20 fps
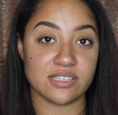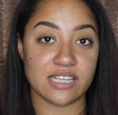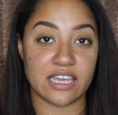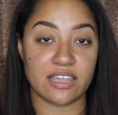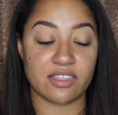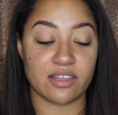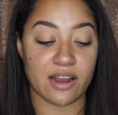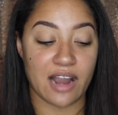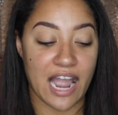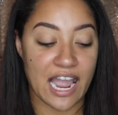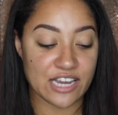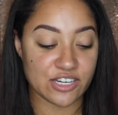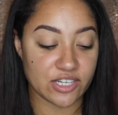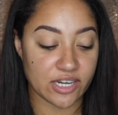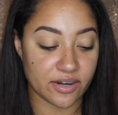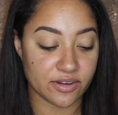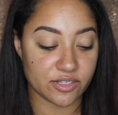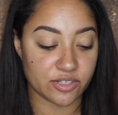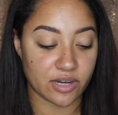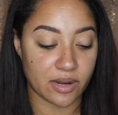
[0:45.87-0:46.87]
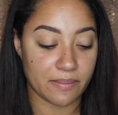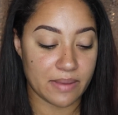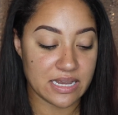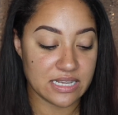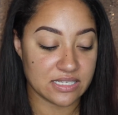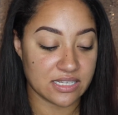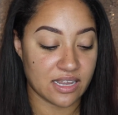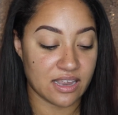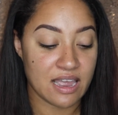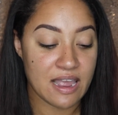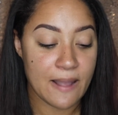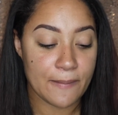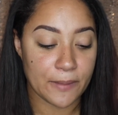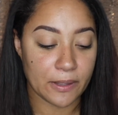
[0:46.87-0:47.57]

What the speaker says: Like, their eyeshadows are amazing,